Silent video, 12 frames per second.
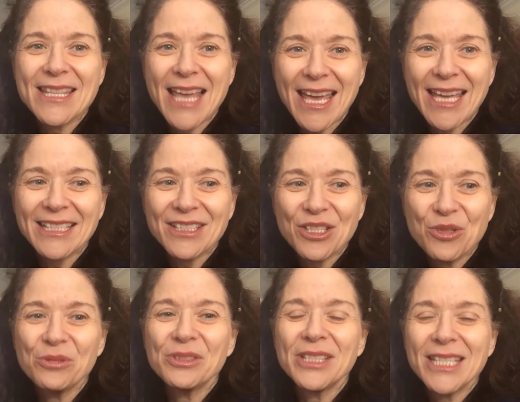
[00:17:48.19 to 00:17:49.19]
that
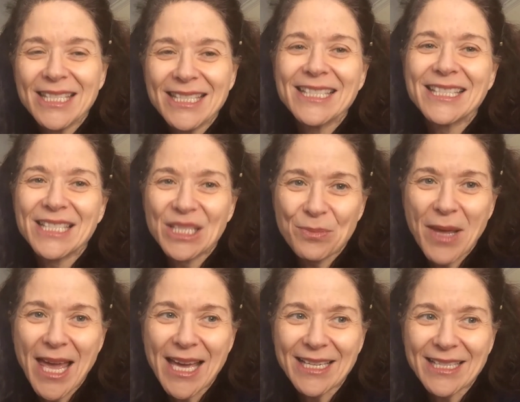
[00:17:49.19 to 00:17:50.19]
you least
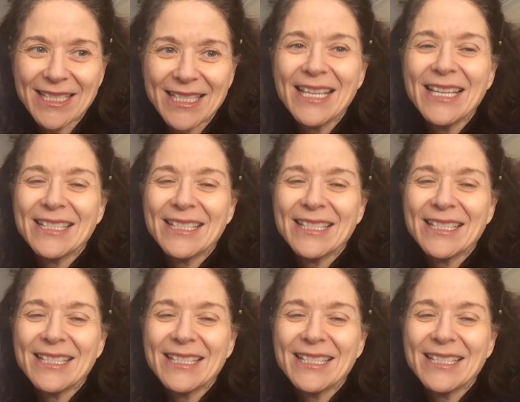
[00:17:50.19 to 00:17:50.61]
expect